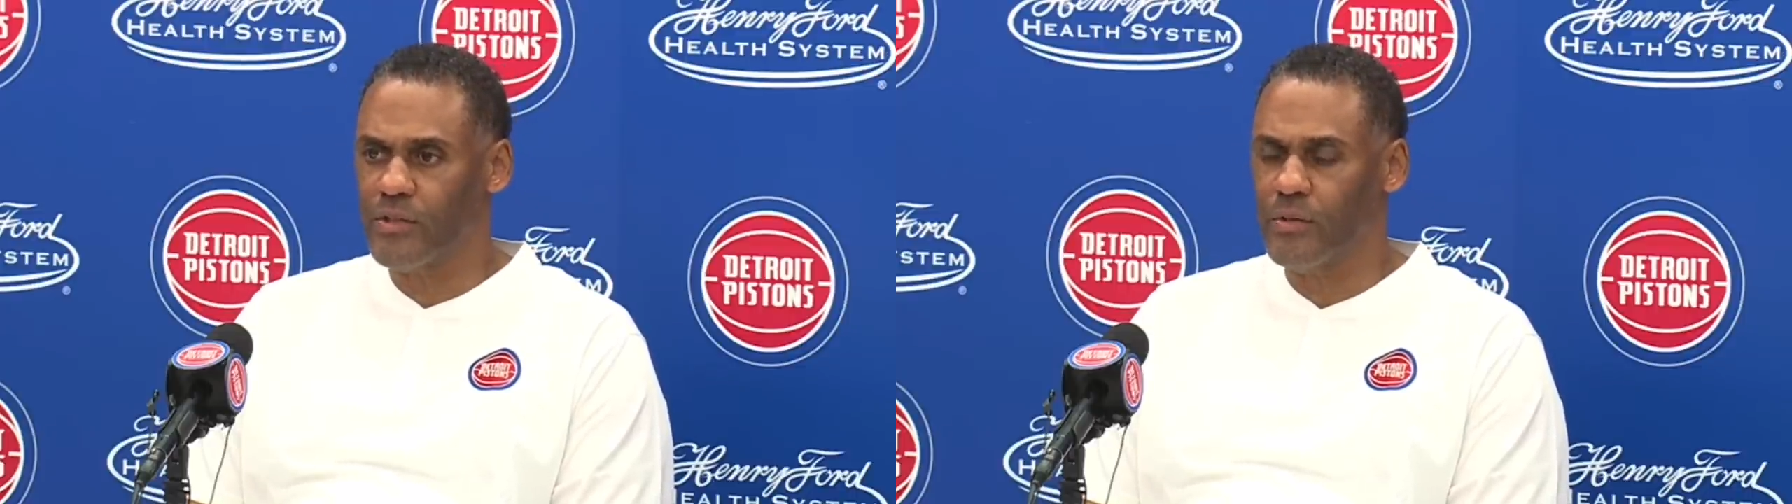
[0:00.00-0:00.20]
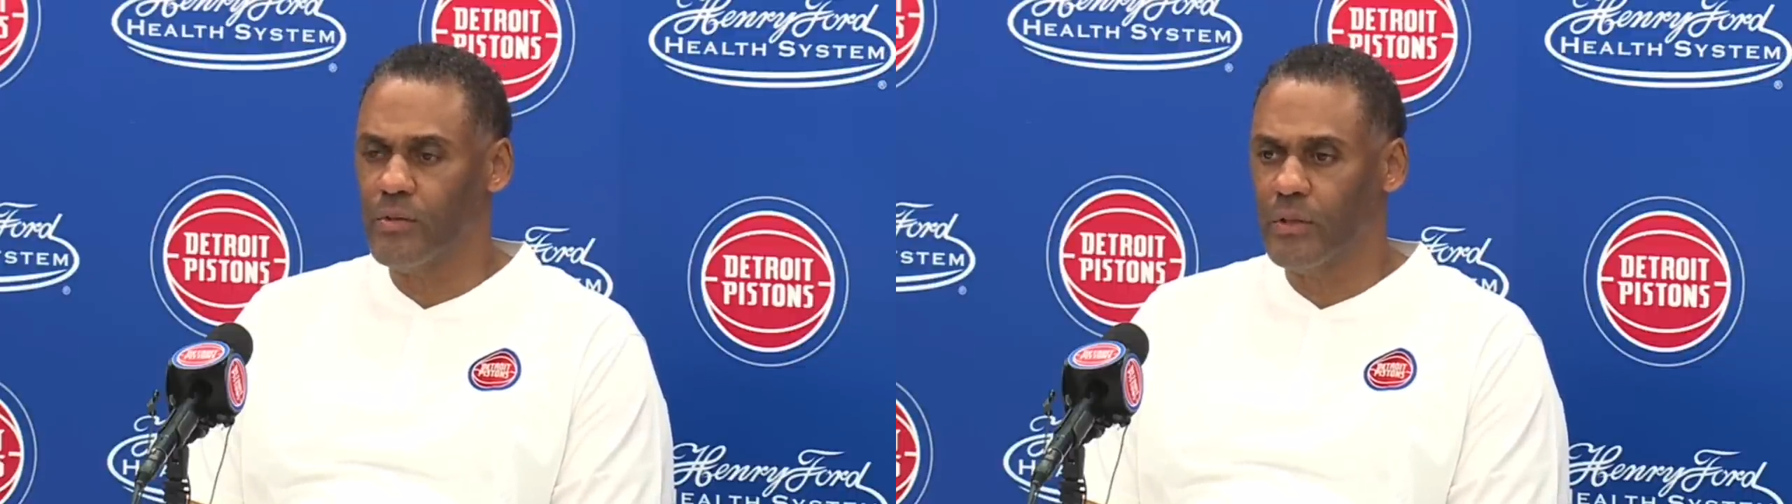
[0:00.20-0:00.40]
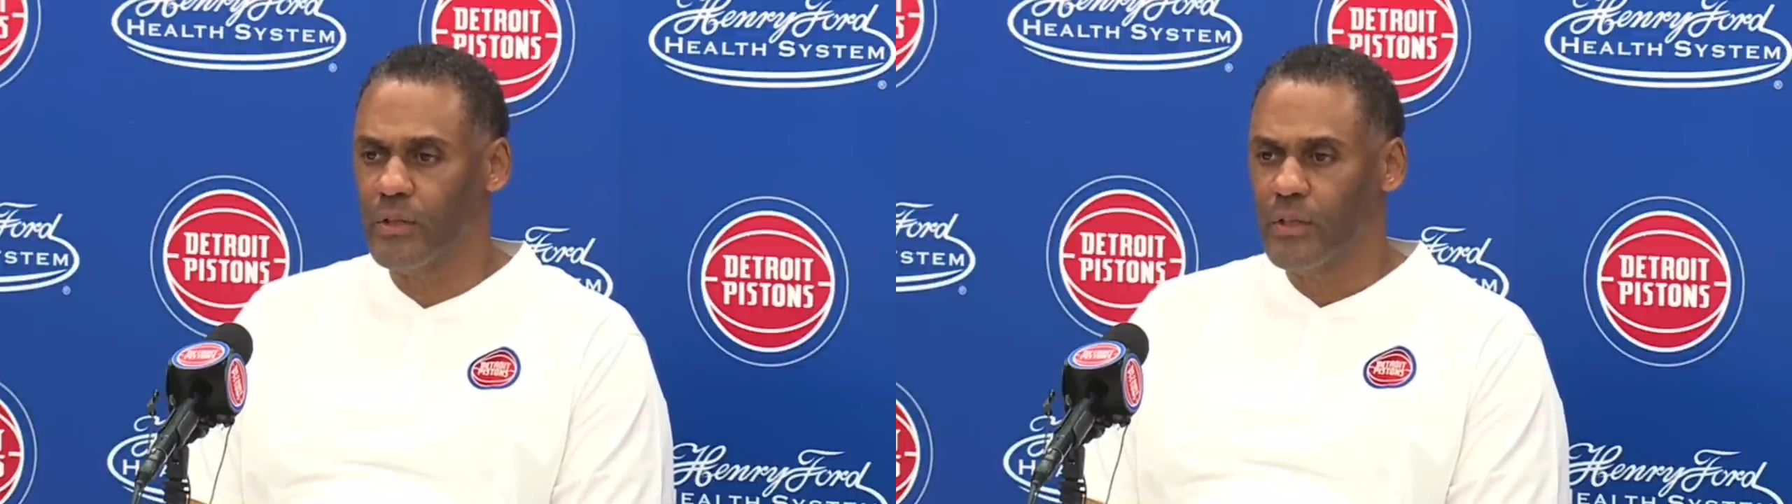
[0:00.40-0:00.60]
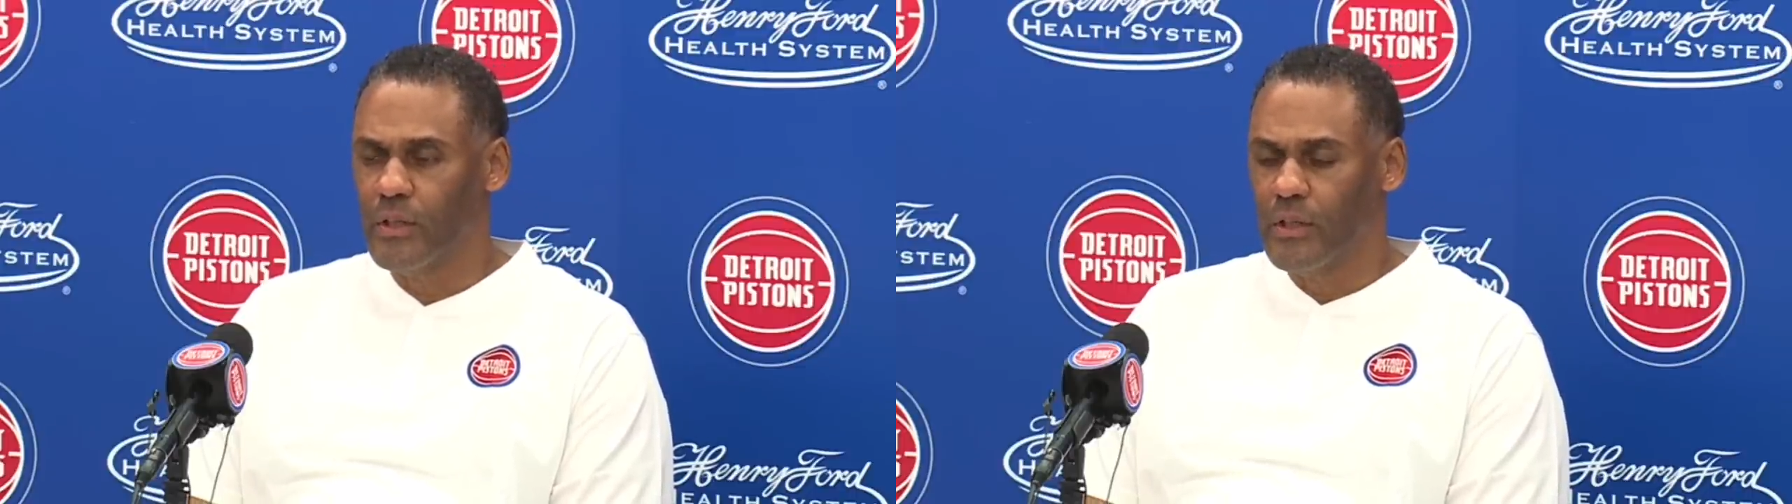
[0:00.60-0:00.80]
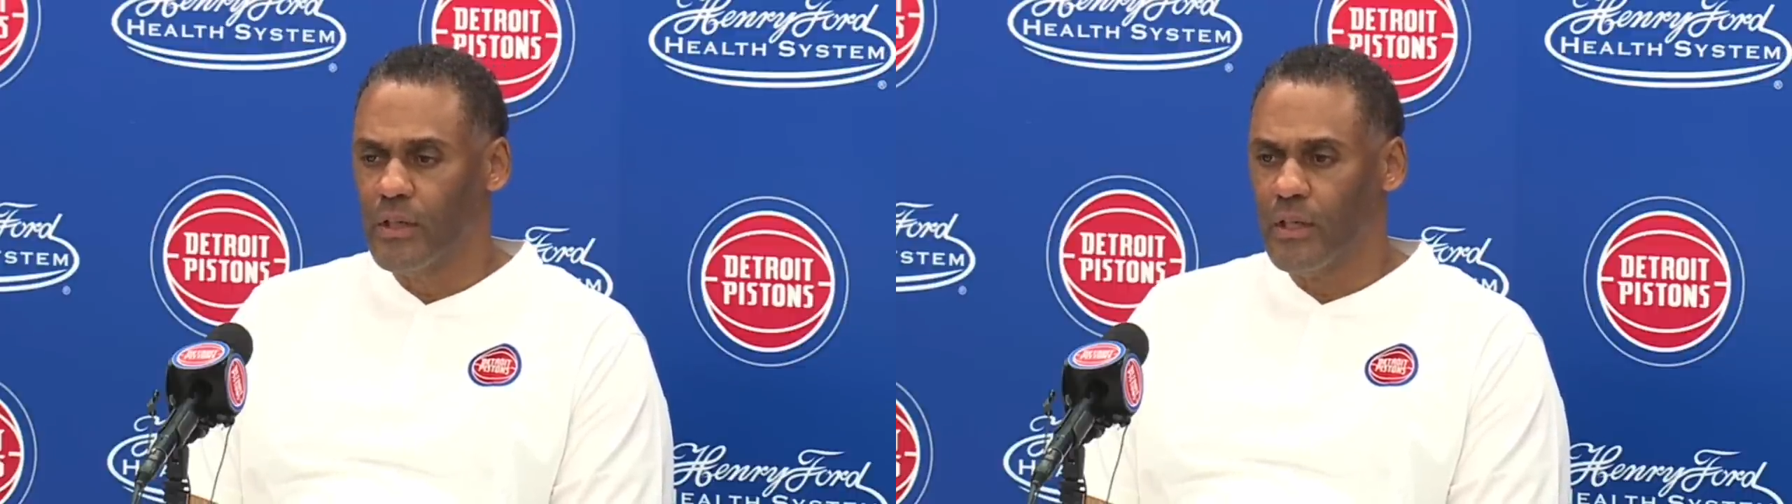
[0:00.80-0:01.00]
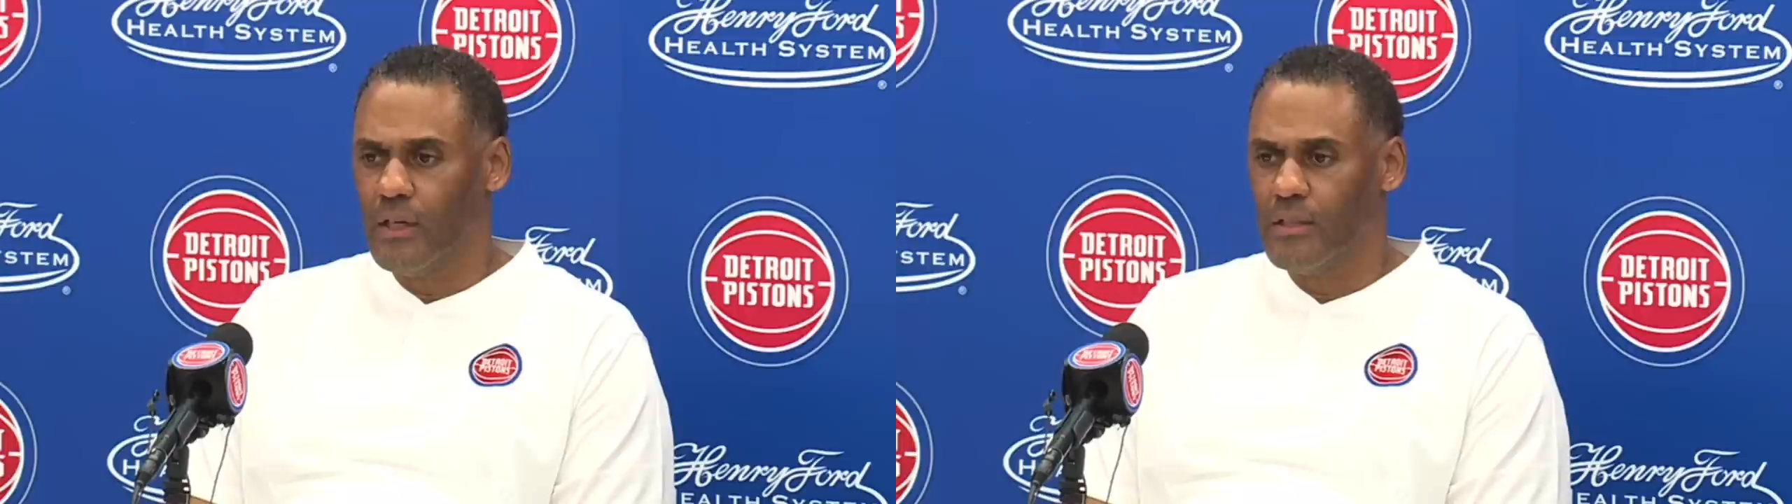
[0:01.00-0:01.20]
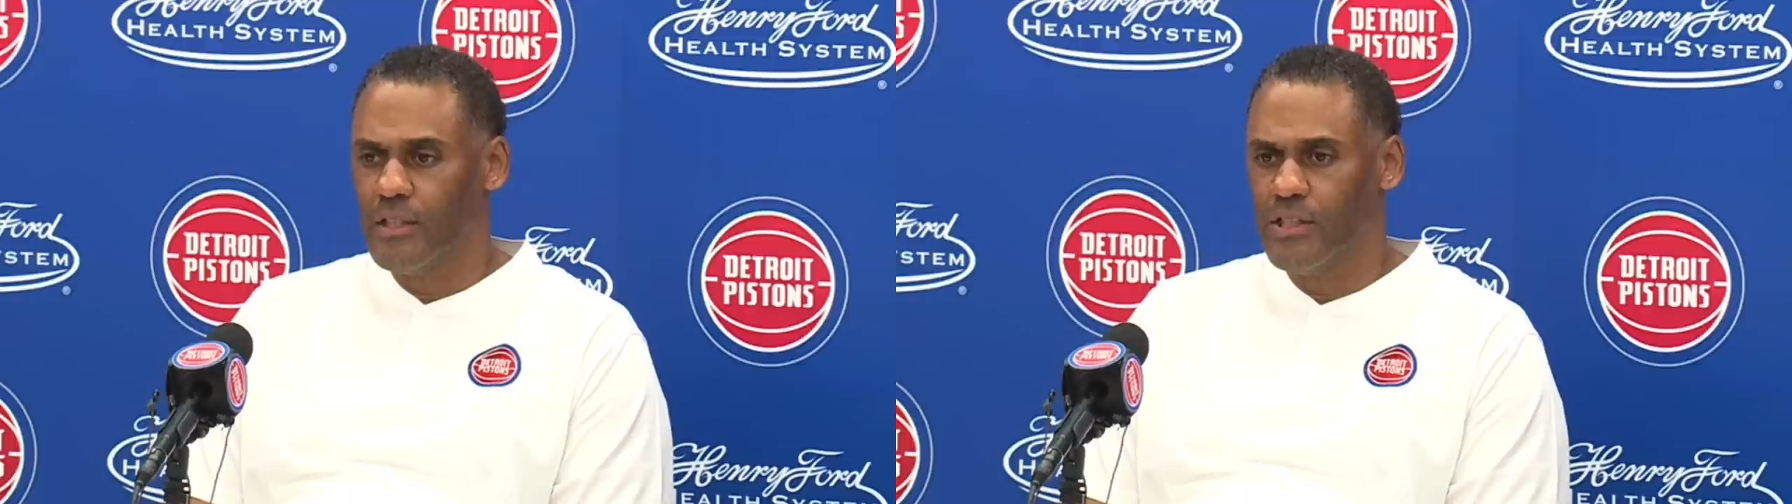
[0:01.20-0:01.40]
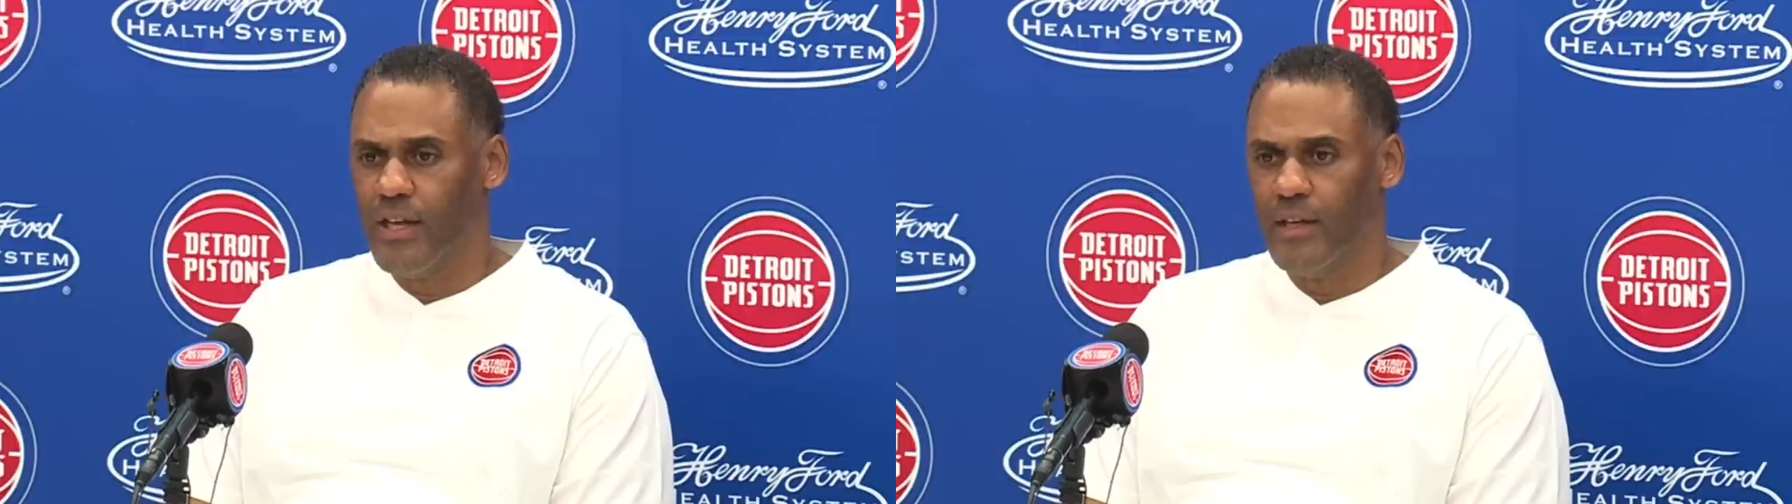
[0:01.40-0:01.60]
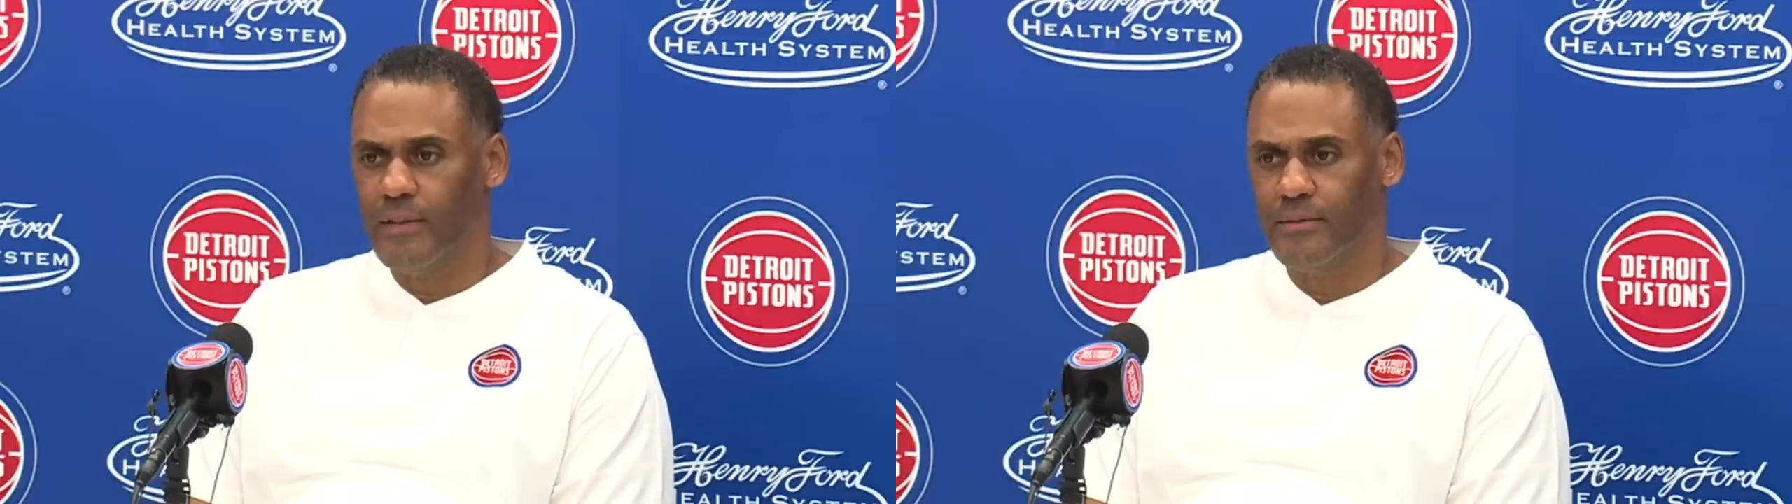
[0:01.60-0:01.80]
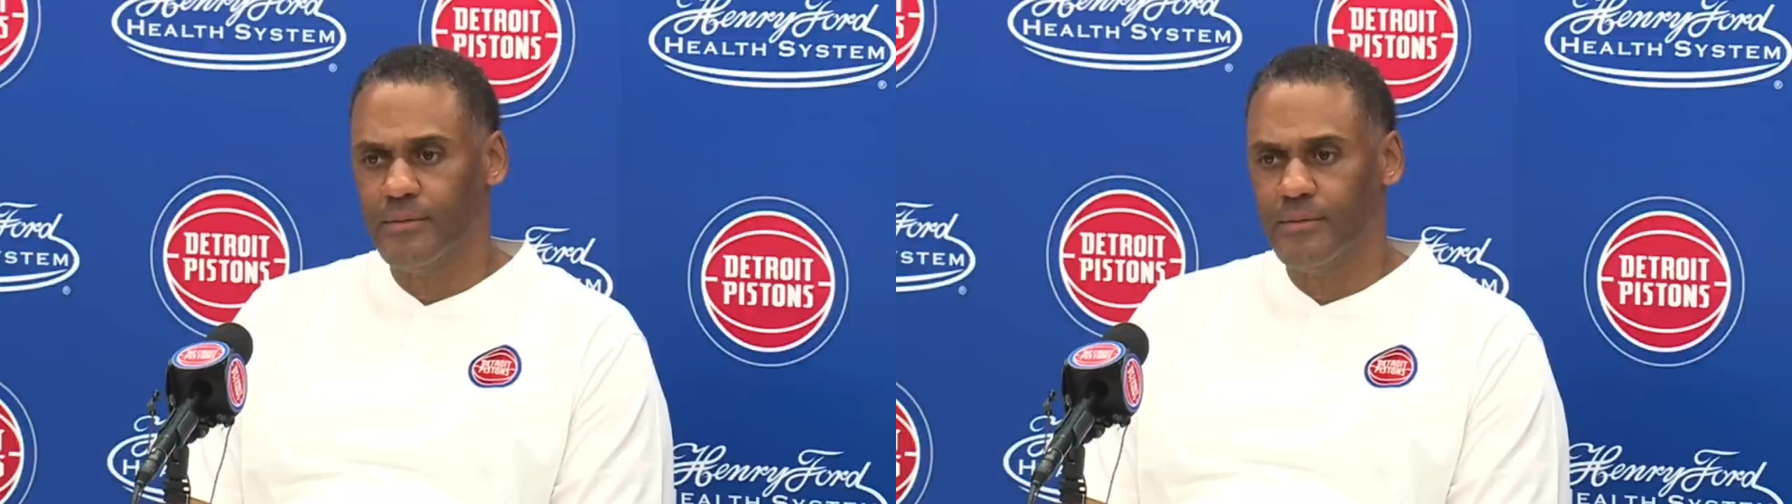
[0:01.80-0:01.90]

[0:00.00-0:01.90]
to Jaden.